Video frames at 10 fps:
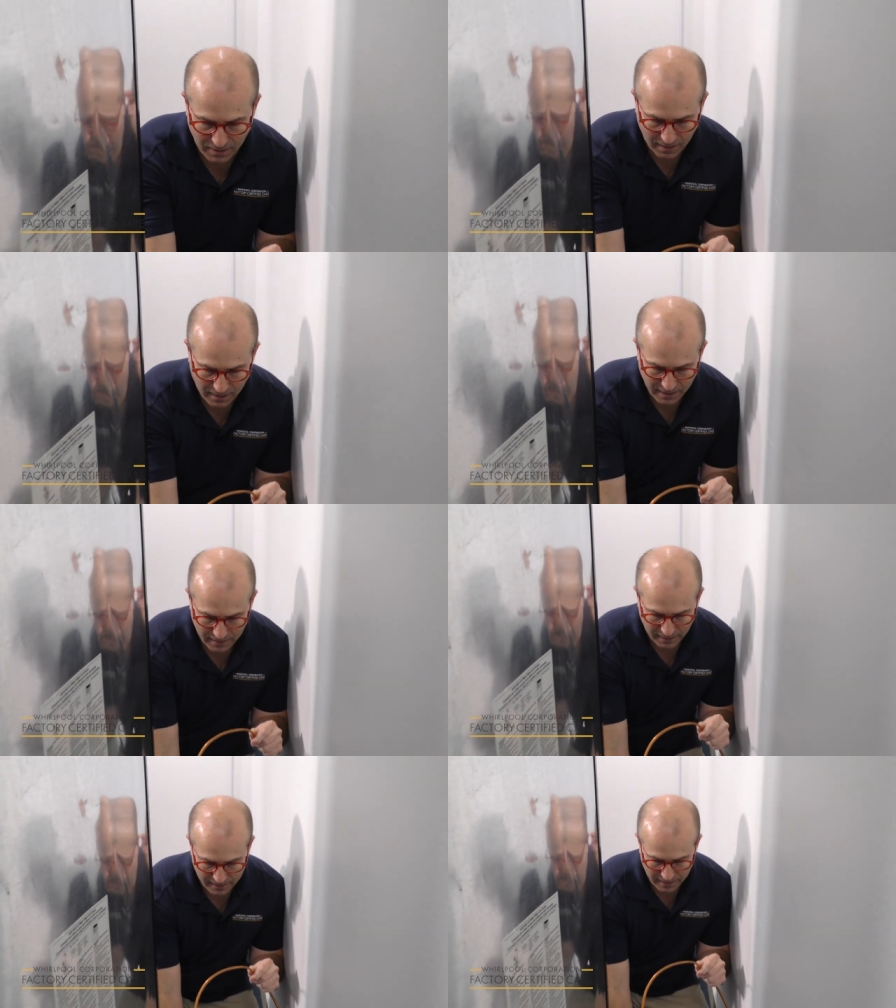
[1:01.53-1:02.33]
the
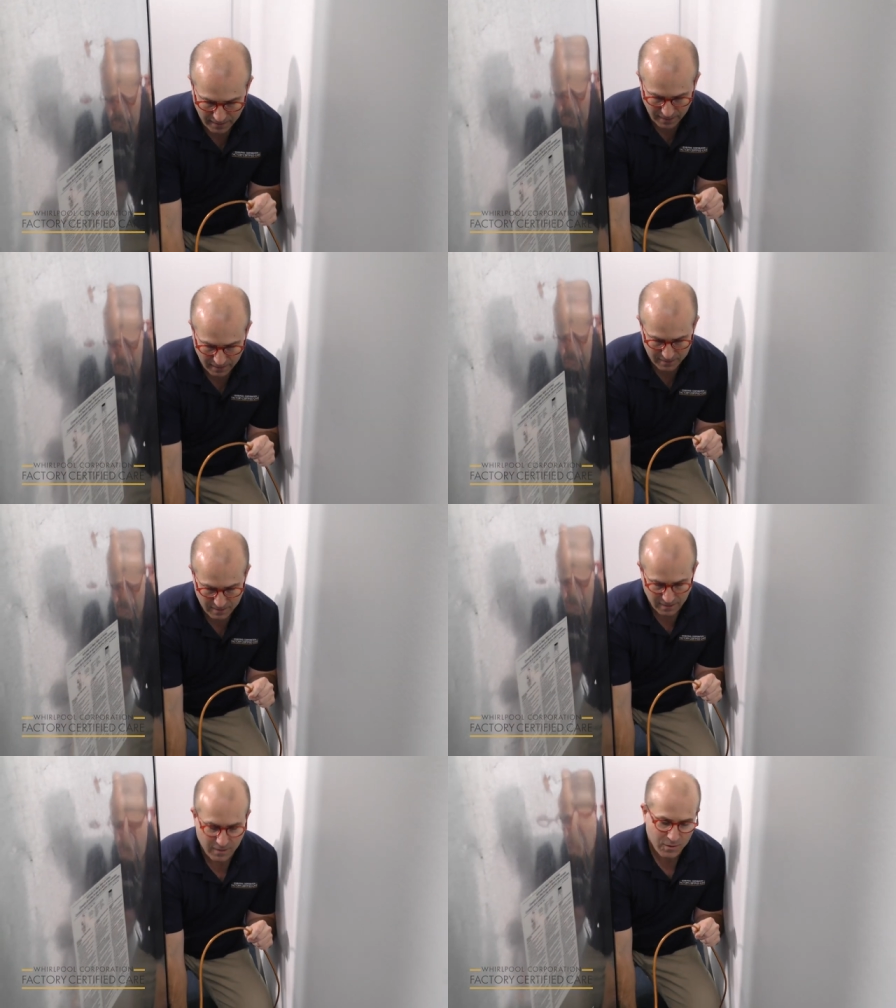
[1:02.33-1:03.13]
line like
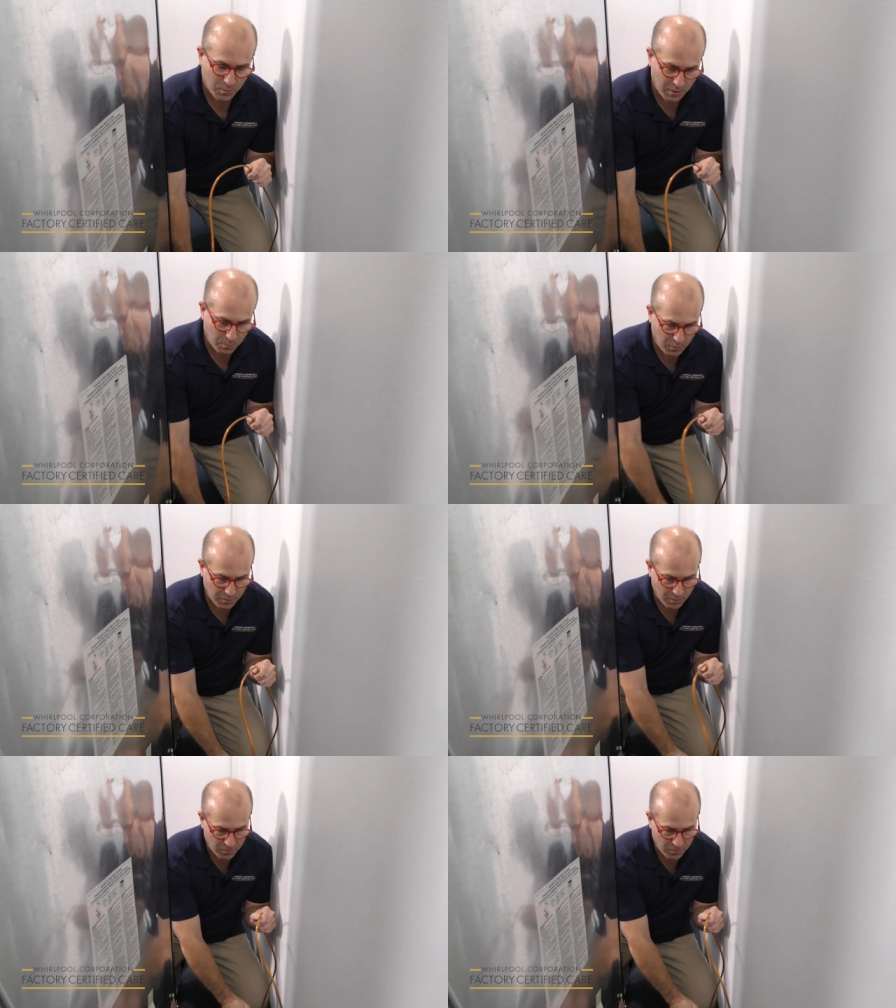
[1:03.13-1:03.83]
this. So when you move your